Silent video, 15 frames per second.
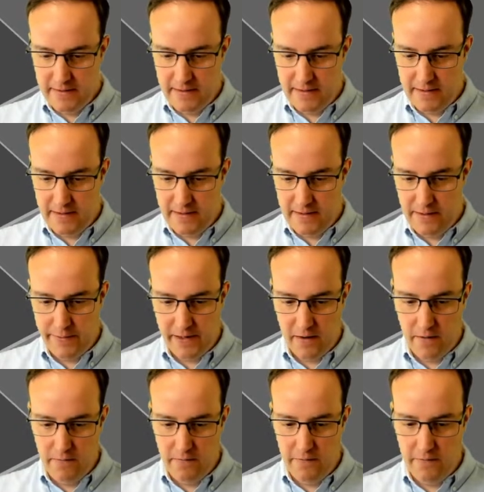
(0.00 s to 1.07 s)
There we
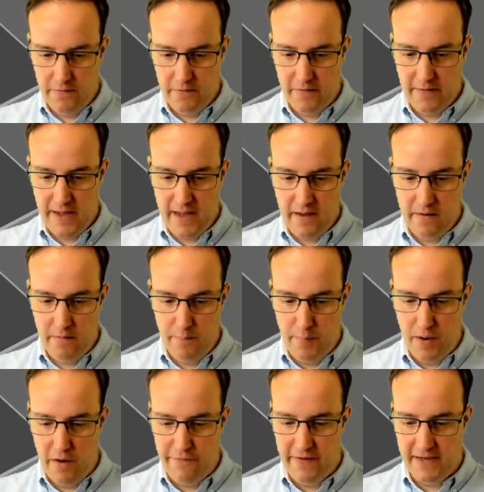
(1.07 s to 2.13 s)
go, to there,
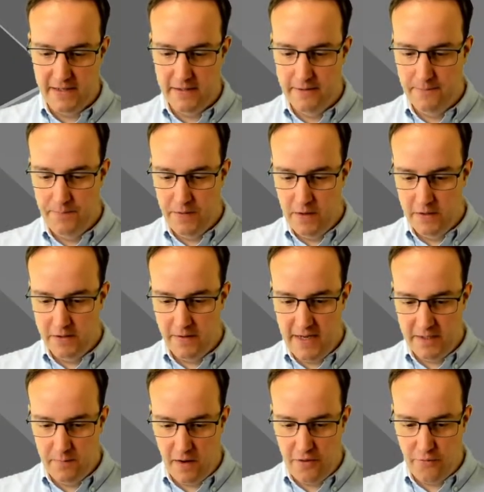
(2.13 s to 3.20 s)
perfect. So
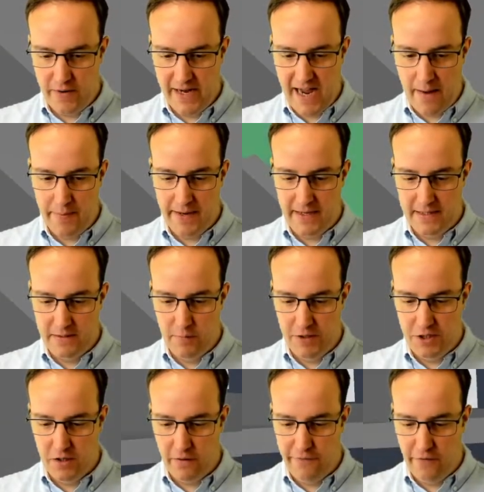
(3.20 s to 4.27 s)
there's my 3 cabinets,
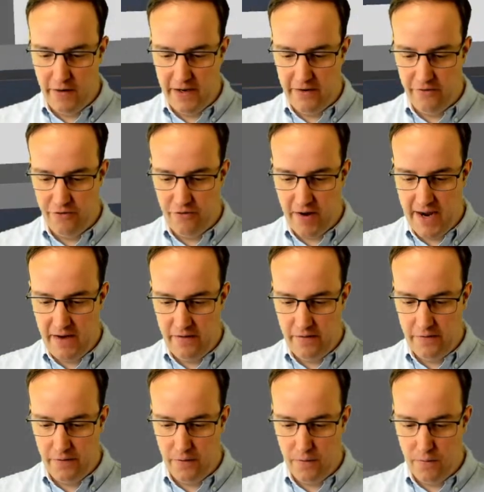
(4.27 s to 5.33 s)
which are fully
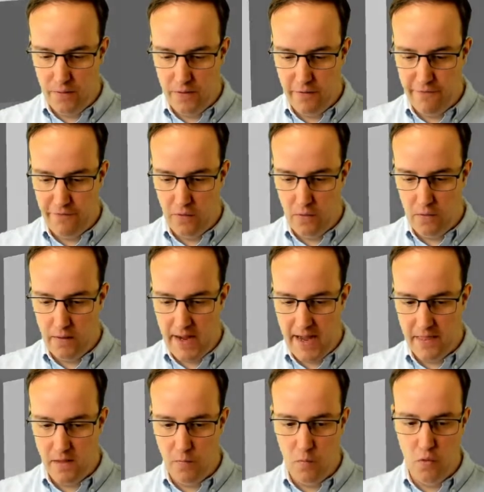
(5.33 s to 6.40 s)
constrained to the floor
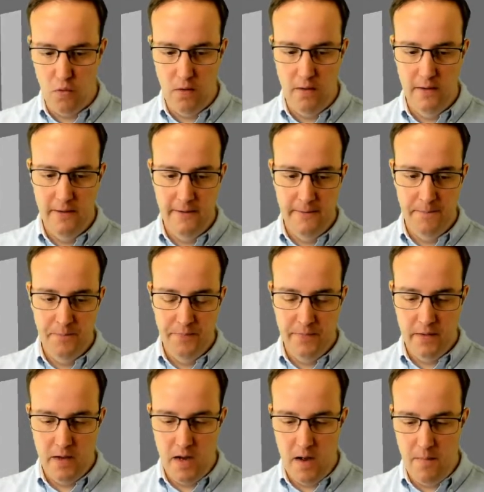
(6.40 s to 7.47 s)
and the wall.
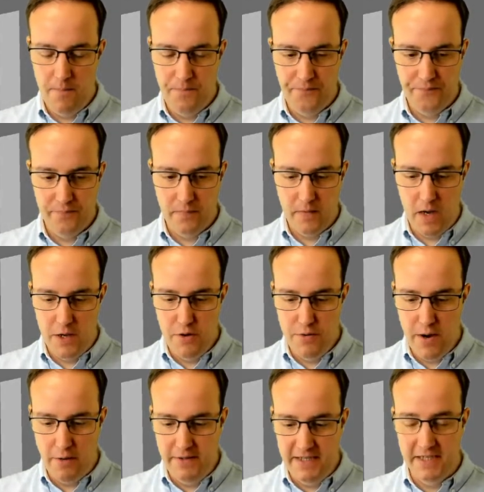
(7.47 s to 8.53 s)
And you'll
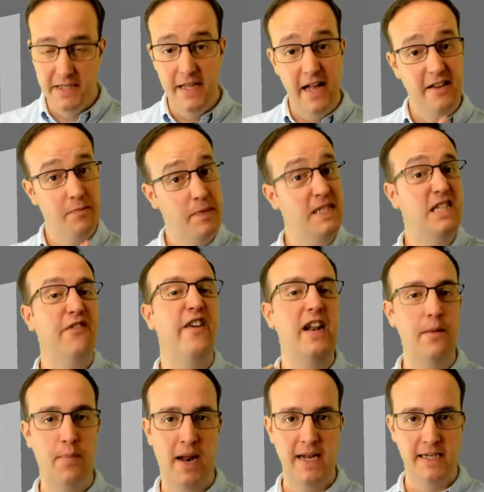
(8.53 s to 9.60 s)
notice that they're
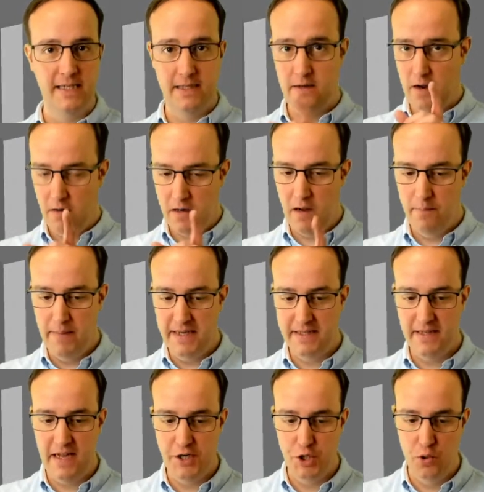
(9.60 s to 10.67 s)
specifically placed. I'll come back
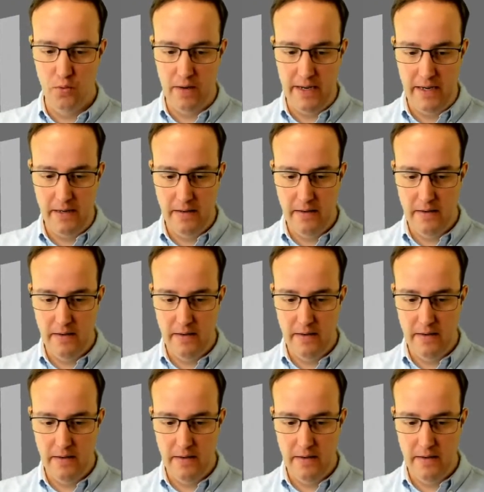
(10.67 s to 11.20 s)
to that shortly.